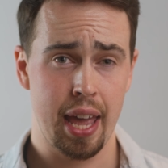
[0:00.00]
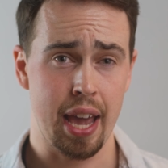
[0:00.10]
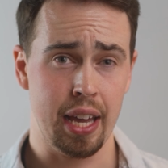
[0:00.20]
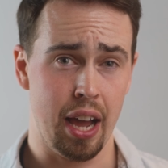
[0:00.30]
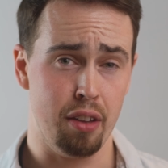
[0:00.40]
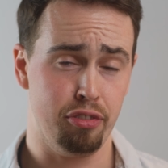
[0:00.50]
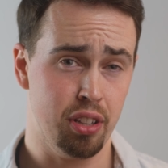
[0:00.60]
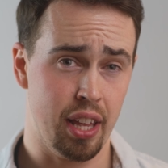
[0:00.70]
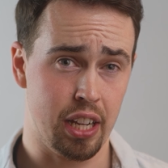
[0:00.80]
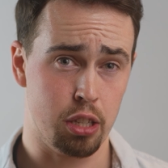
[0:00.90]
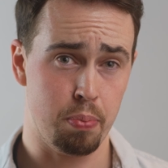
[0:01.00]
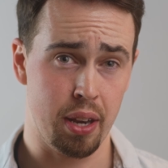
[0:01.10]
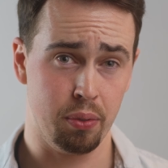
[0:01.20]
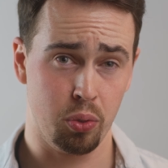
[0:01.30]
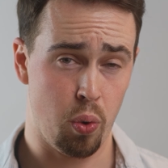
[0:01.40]
And I feel like it's
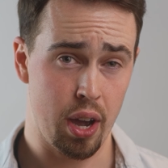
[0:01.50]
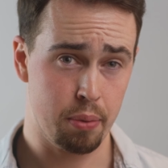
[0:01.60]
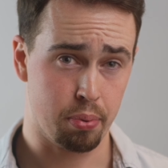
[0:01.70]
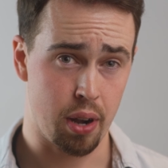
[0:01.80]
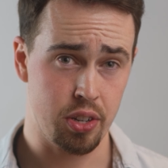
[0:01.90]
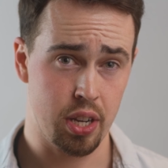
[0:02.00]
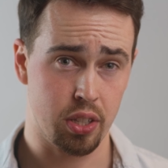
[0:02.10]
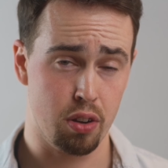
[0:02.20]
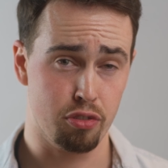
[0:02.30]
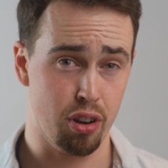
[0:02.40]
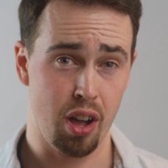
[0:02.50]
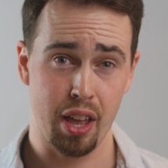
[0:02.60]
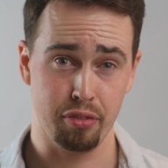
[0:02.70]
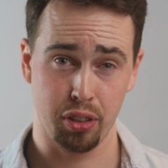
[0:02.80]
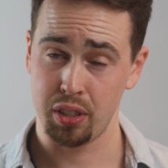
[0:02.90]
been quite a project overall.
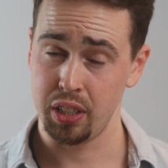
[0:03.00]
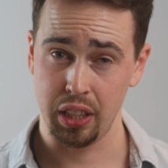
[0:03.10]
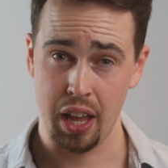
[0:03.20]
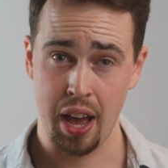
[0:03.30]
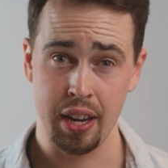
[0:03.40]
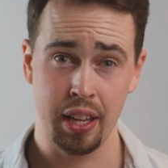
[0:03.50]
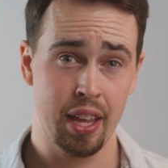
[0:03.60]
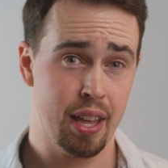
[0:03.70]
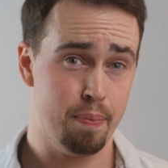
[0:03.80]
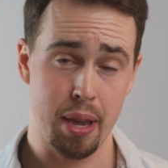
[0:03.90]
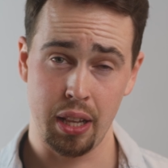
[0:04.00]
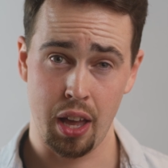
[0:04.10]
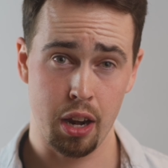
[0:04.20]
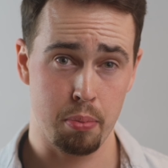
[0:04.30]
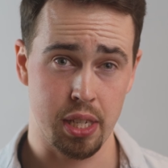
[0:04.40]
I've learned a lot, made a
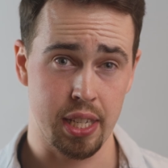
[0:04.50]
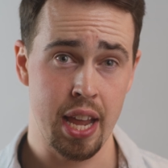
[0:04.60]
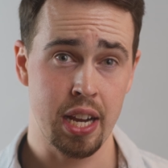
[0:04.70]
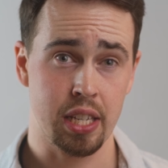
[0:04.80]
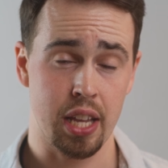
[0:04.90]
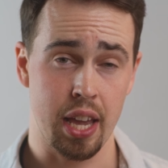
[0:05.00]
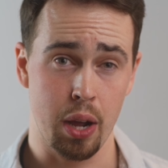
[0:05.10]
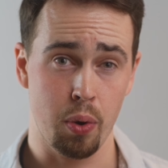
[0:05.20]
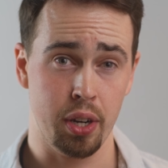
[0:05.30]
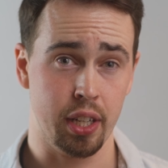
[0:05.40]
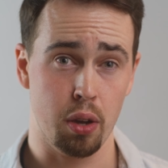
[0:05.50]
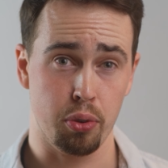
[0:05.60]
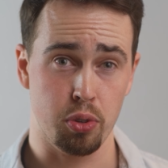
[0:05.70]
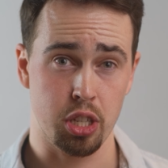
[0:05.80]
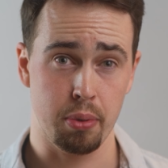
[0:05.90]
lot of mistakes, and I wanted to go
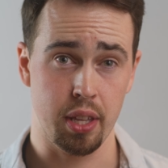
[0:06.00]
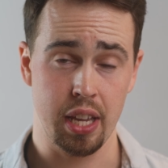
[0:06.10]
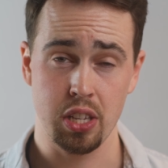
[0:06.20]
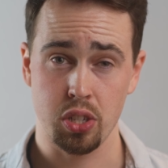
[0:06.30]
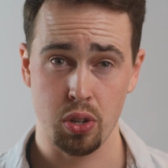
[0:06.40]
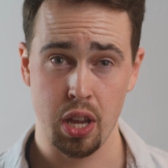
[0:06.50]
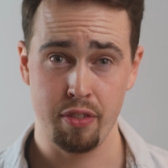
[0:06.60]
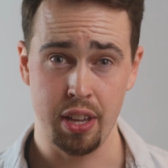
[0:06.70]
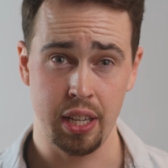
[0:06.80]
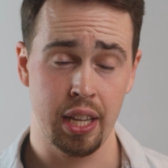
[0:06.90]
through some of the history of it